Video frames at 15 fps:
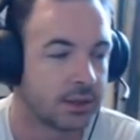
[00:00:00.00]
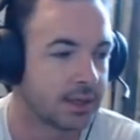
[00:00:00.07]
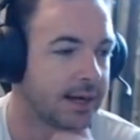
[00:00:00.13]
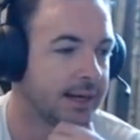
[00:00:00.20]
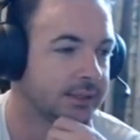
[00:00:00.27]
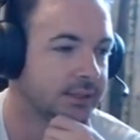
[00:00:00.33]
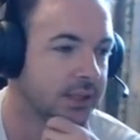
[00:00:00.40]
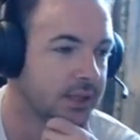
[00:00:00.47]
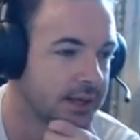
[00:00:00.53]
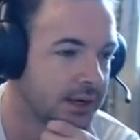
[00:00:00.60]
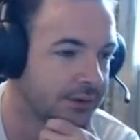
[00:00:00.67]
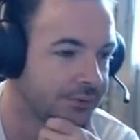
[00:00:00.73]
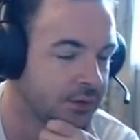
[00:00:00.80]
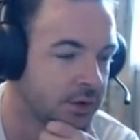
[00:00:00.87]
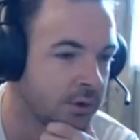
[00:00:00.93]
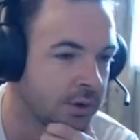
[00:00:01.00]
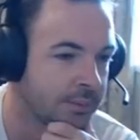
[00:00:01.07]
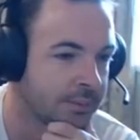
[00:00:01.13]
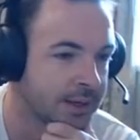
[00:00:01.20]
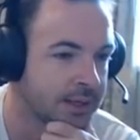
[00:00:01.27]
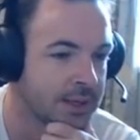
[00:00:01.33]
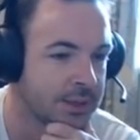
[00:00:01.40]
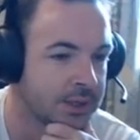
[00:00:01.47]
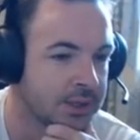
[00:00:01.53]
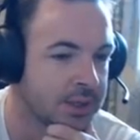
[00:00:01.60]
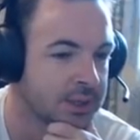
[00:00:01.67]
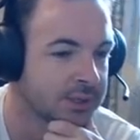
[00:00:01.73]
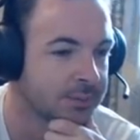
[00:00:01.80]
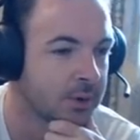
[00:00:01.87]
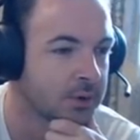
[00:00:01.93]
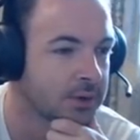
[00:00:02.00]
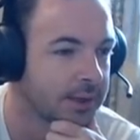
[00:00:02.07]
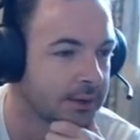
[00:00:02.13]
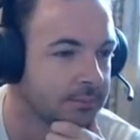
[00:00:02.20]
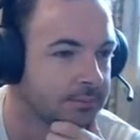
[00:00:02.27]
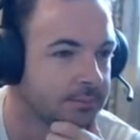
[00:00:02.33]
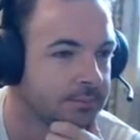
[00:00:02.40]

Ghazi there, if you know what I mean, in the smoke cloud.